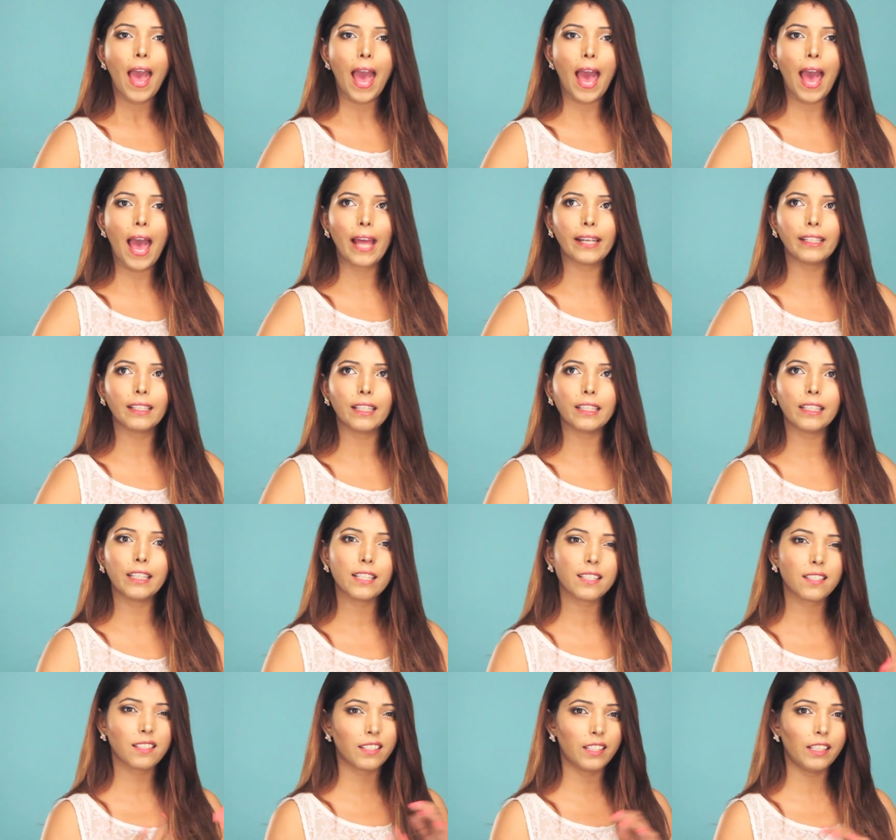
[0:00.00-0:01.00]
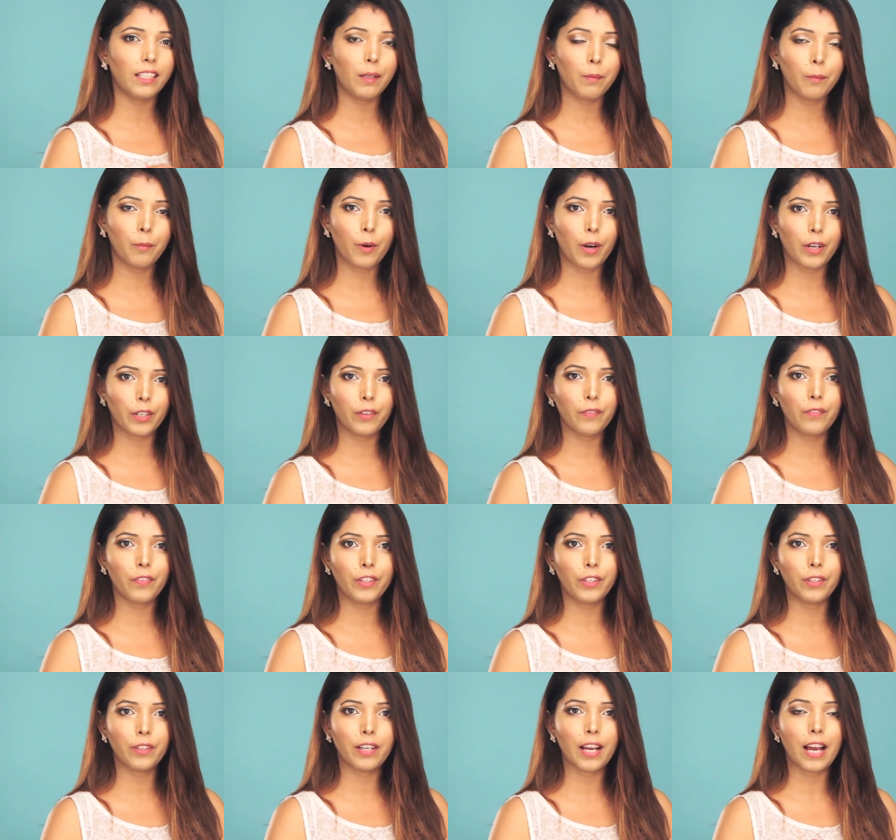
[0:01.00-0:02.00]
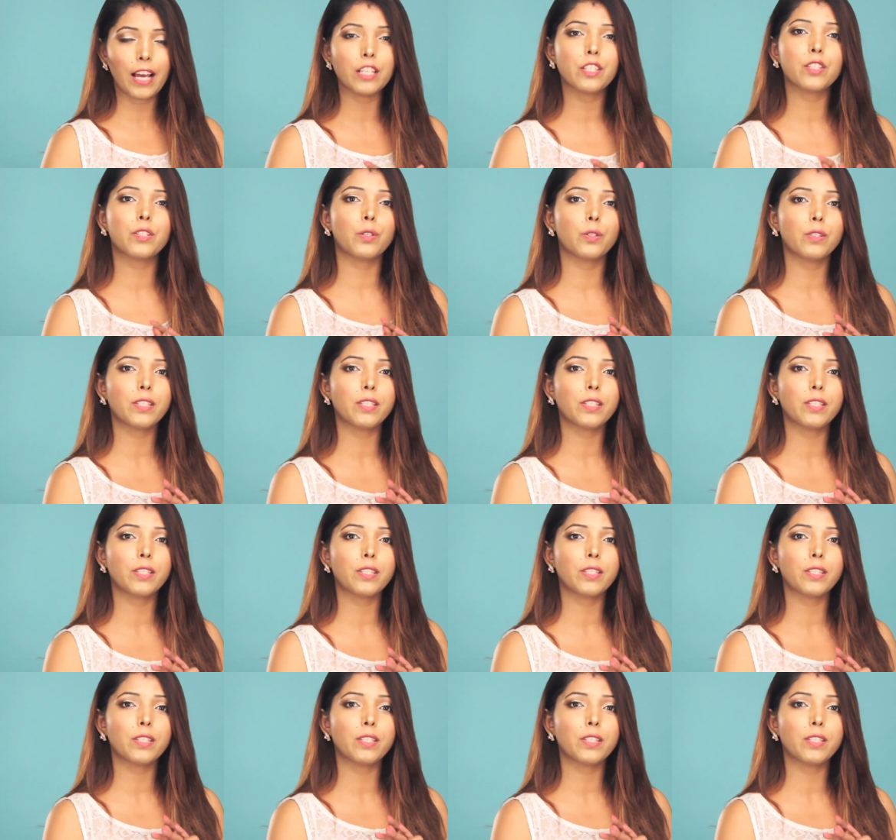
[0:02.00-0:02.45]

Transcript: And it is really important for you guys